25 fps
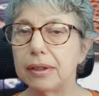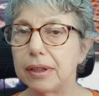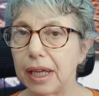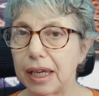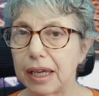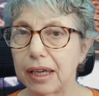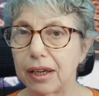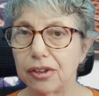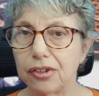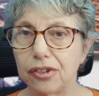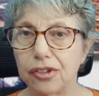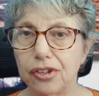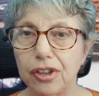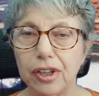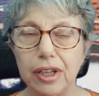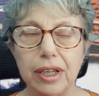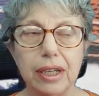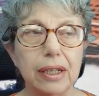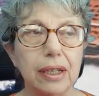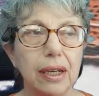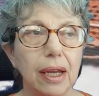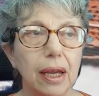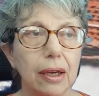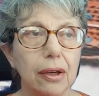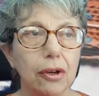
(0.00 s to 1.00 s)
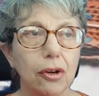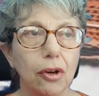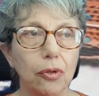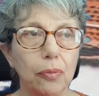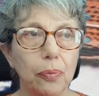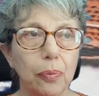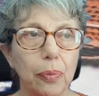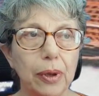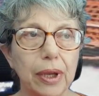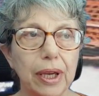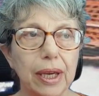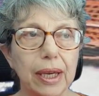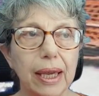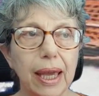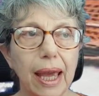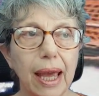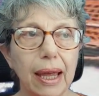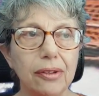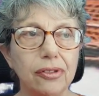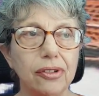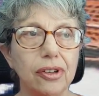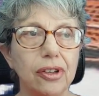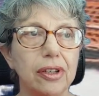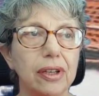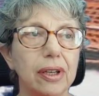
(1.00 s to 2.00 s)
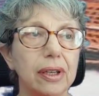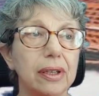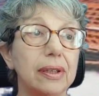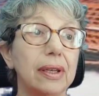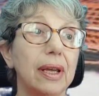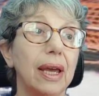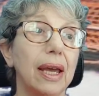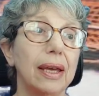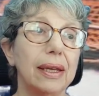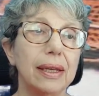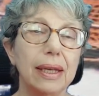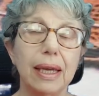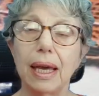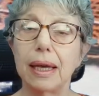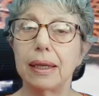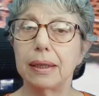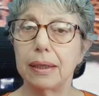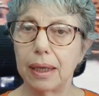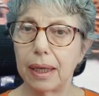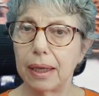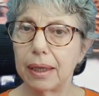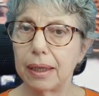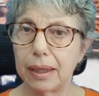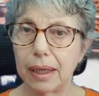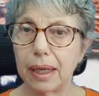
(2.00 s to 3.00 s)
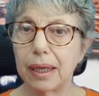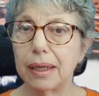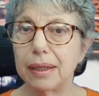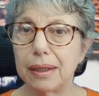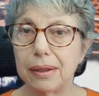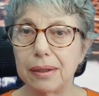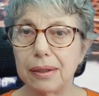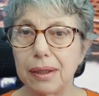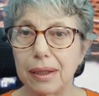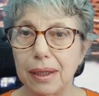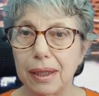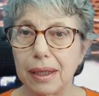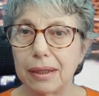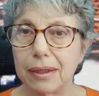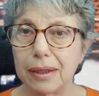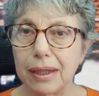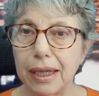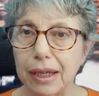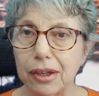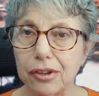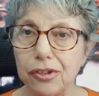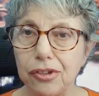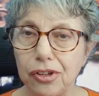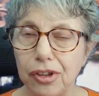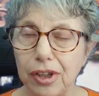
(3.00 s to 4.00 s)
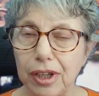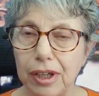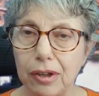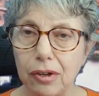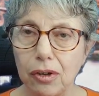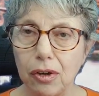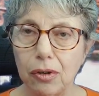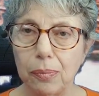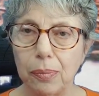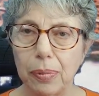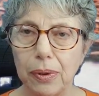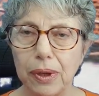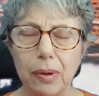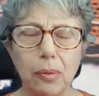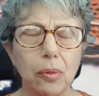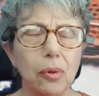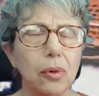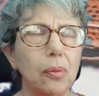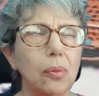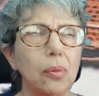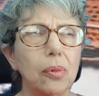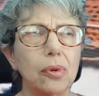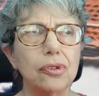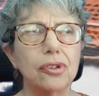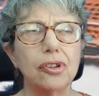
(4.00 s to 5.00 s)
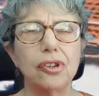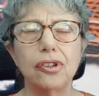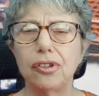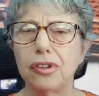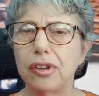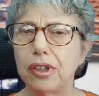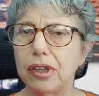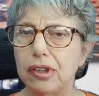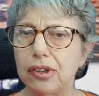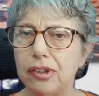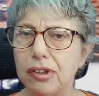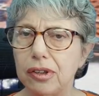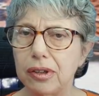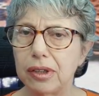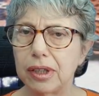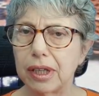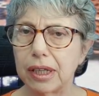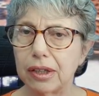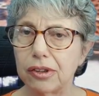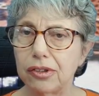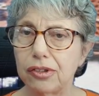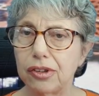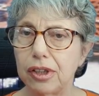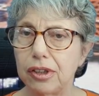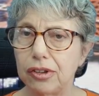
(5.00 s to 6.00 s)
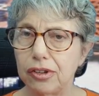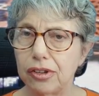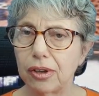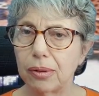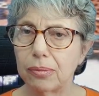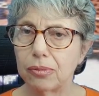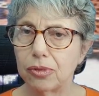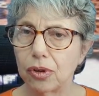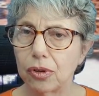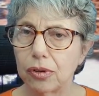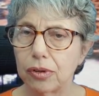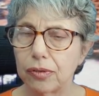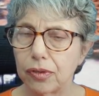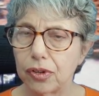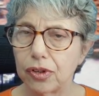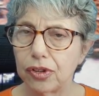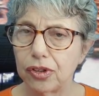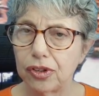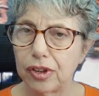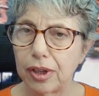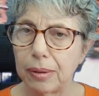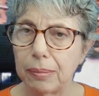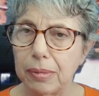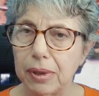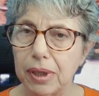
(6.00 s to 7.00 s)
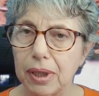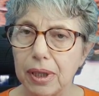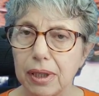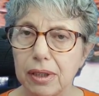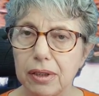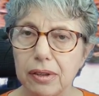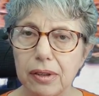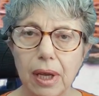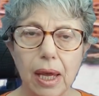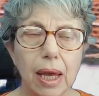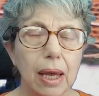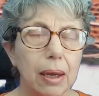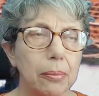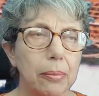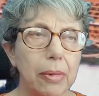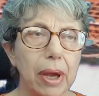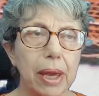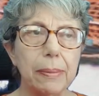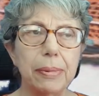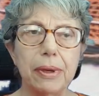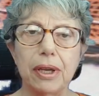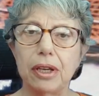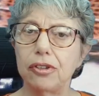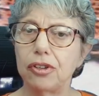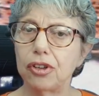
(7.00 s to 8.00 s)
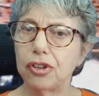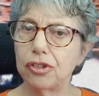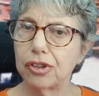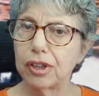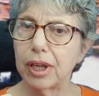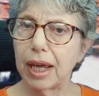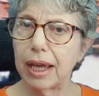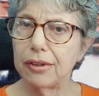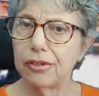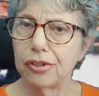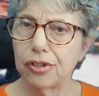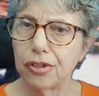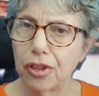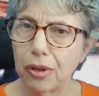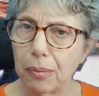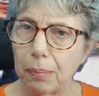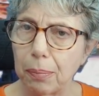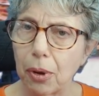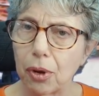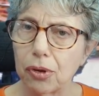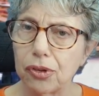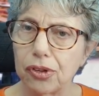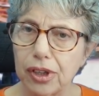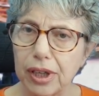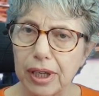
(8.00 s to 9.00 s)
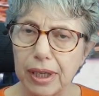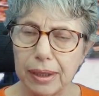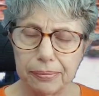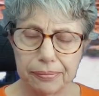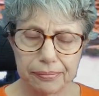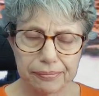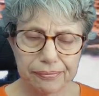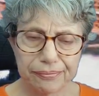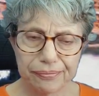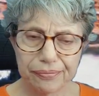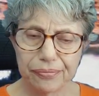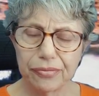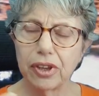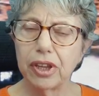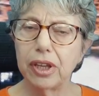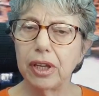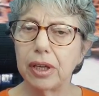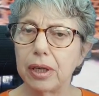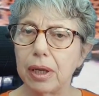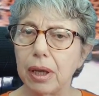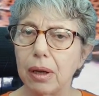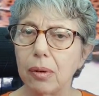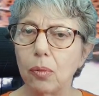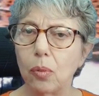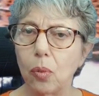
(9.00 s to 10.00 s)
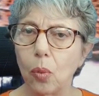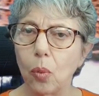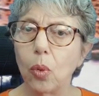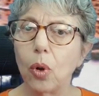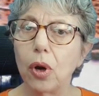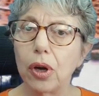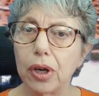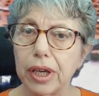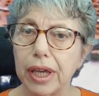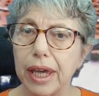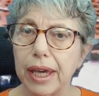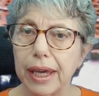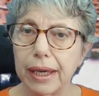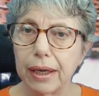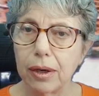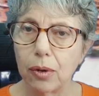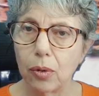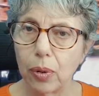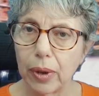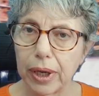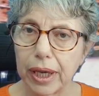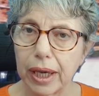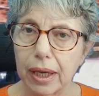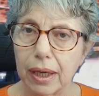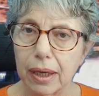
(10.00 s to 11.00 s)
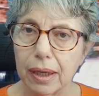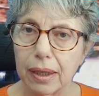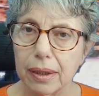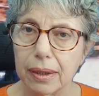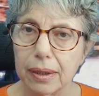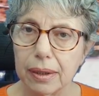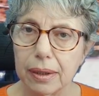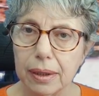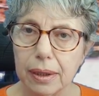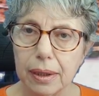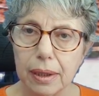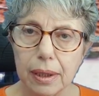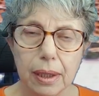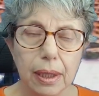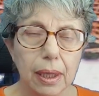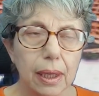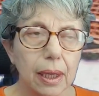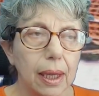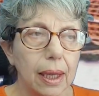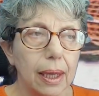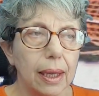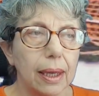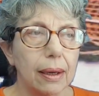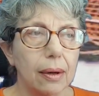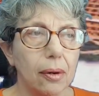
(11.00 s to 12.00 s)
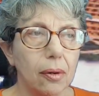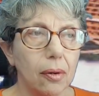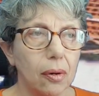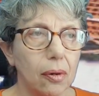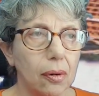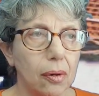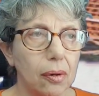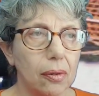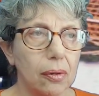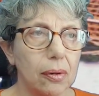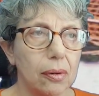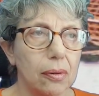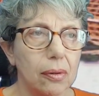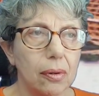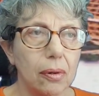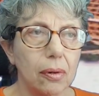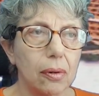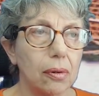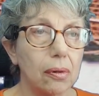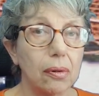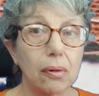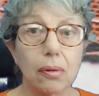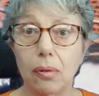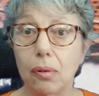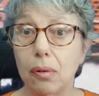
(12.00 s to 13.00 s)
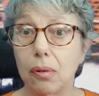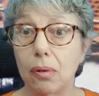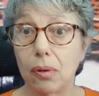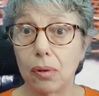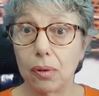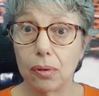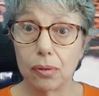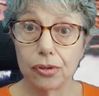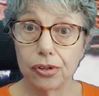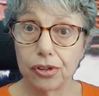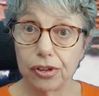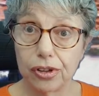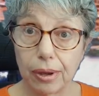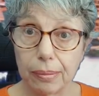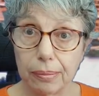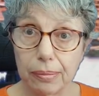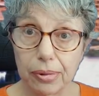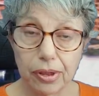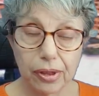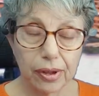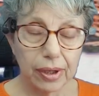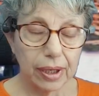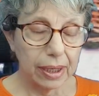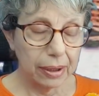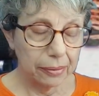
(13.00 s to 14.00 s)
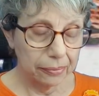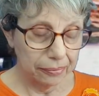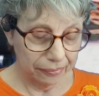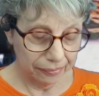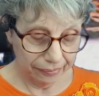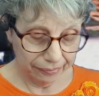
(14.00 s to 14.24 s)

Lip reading: nicotine could be a candidate. Yeah, nicotine could be. What is nicotine? Some sort of a stimulant. Maybe it just gets the body, working quicker or something.